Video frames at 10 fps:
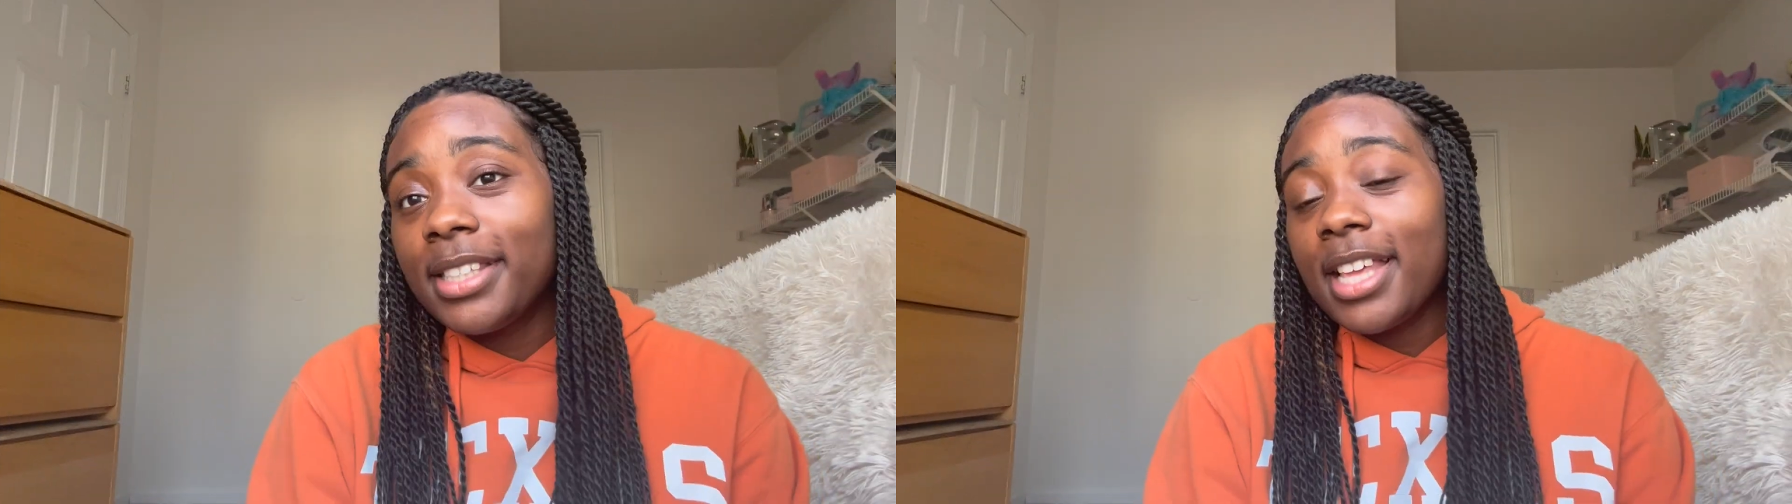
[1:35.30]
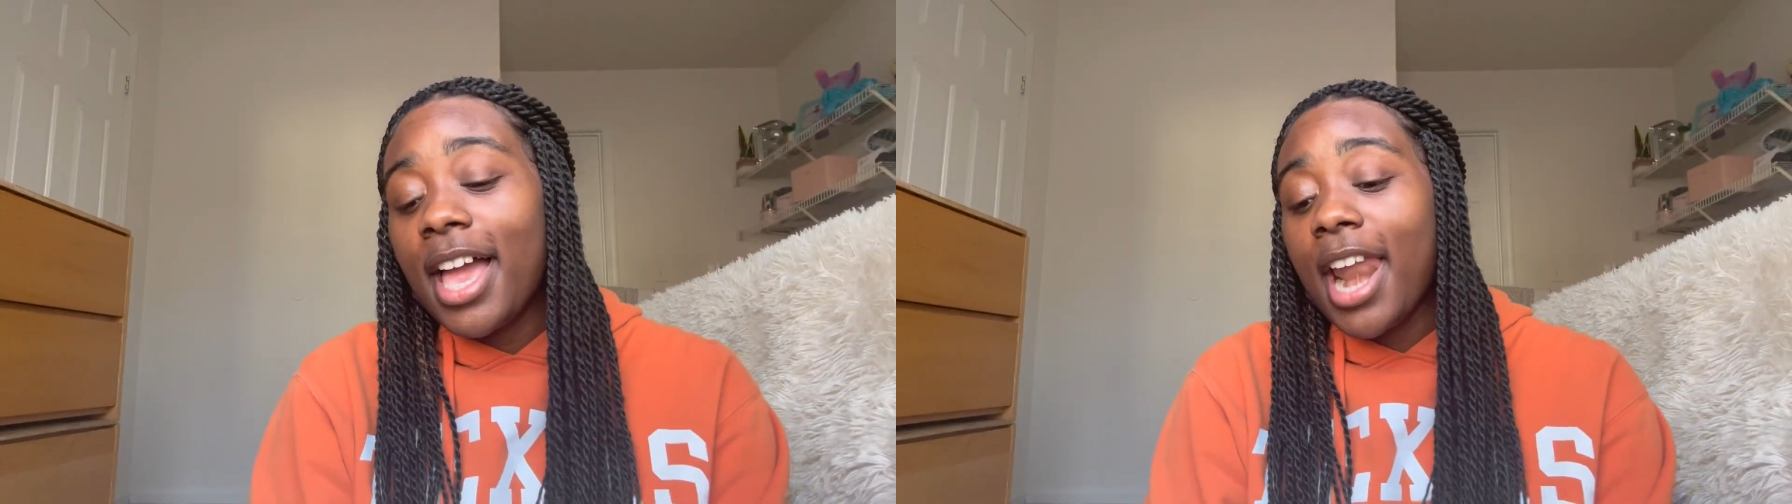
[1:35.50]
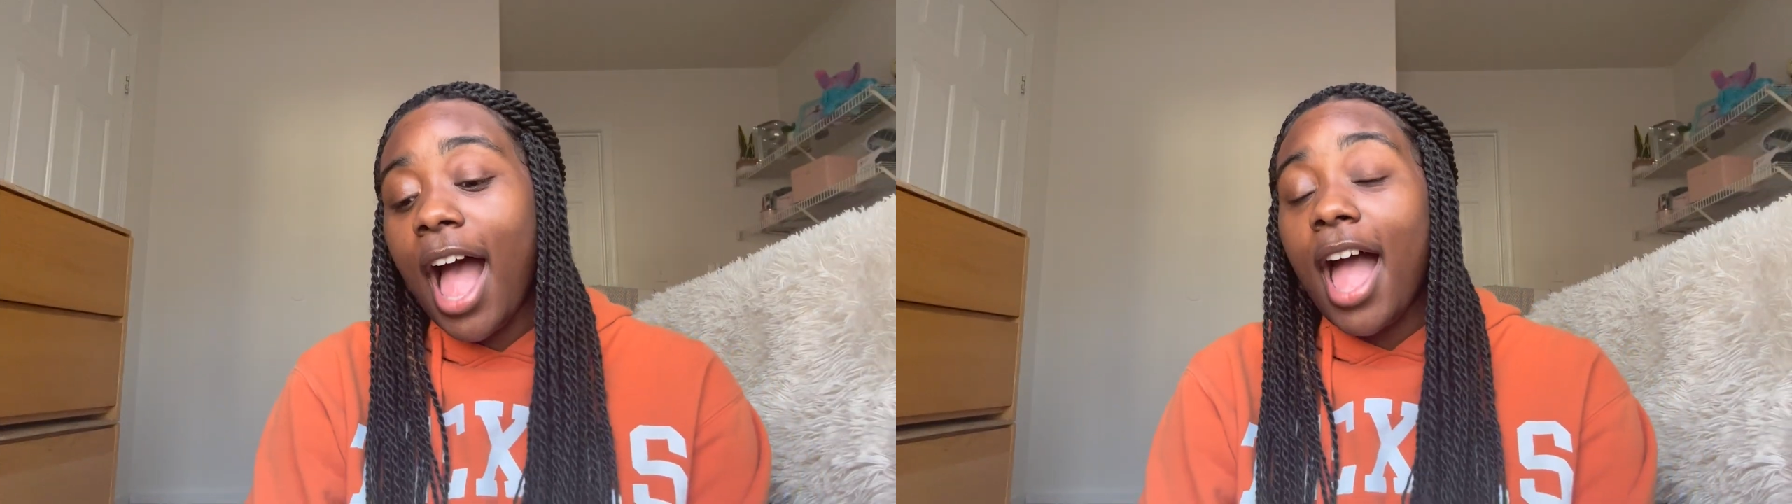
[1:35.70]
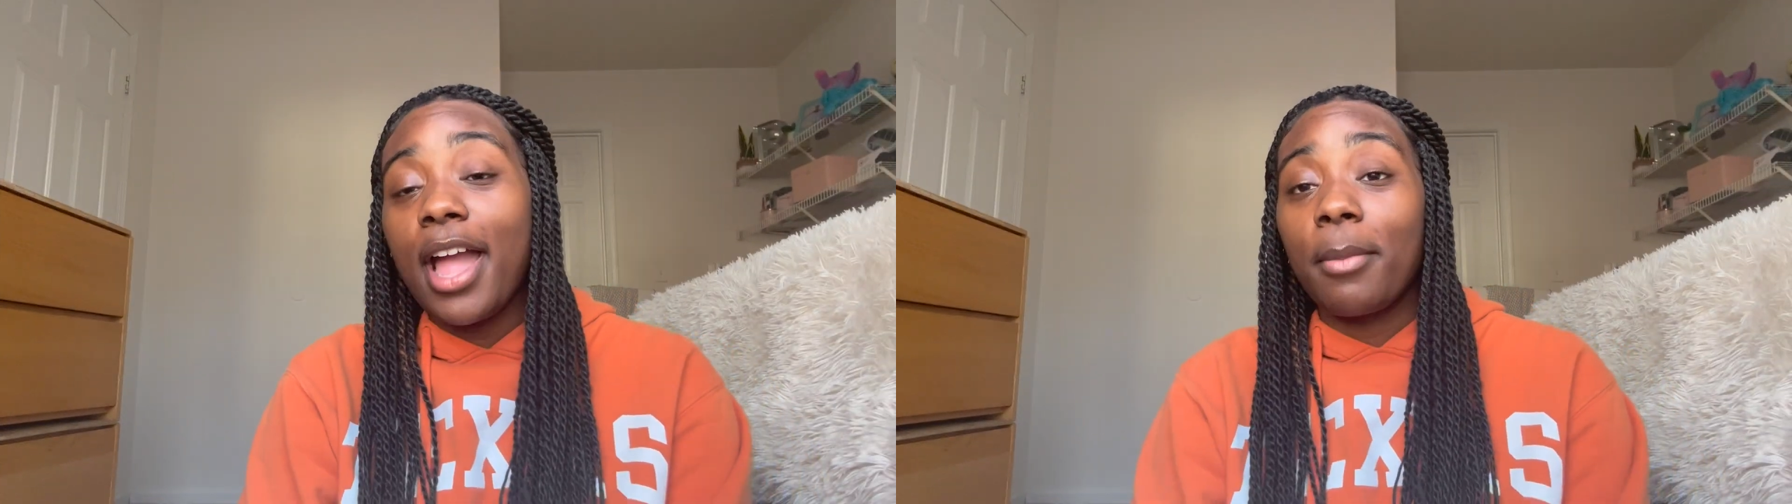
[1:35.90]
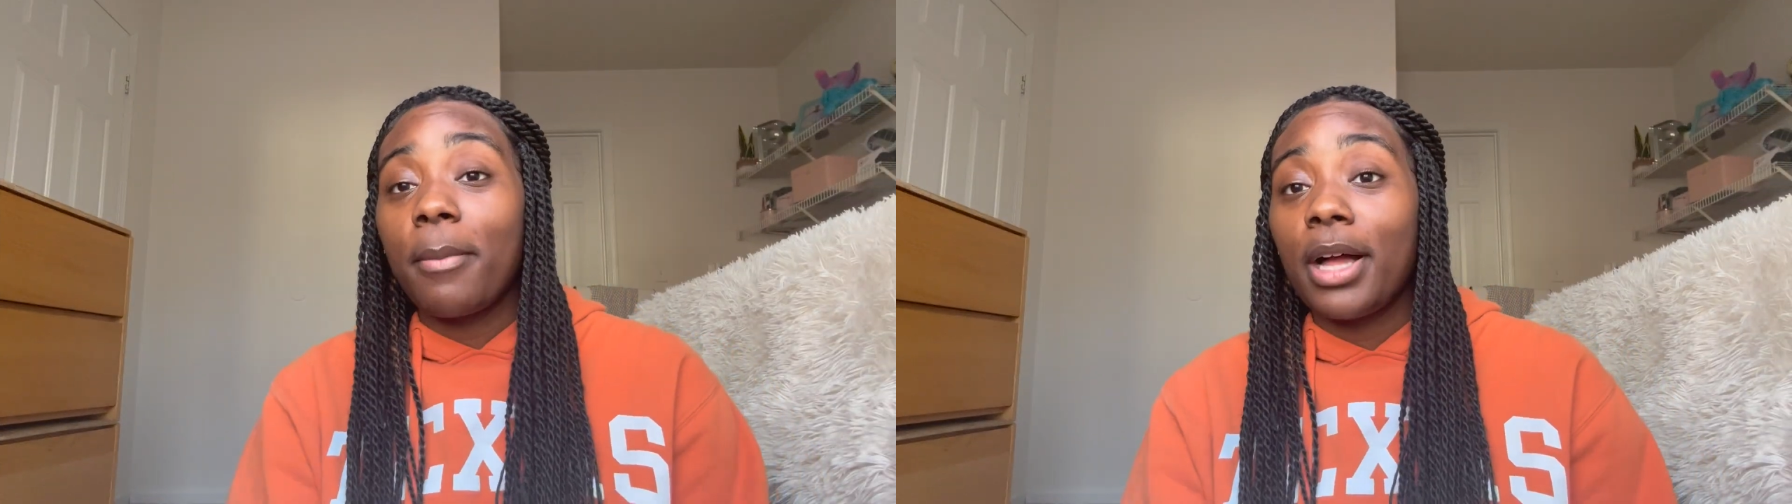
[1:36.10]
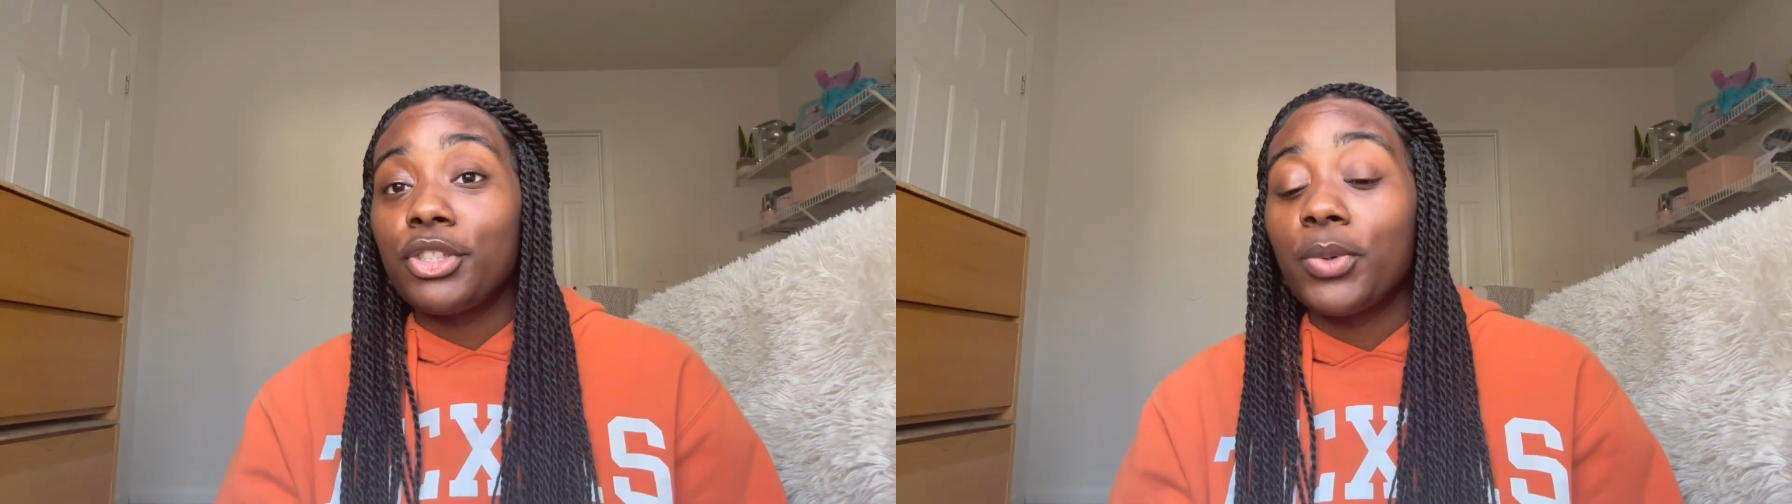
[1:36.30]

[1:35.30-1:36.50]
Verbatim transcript: said, I am about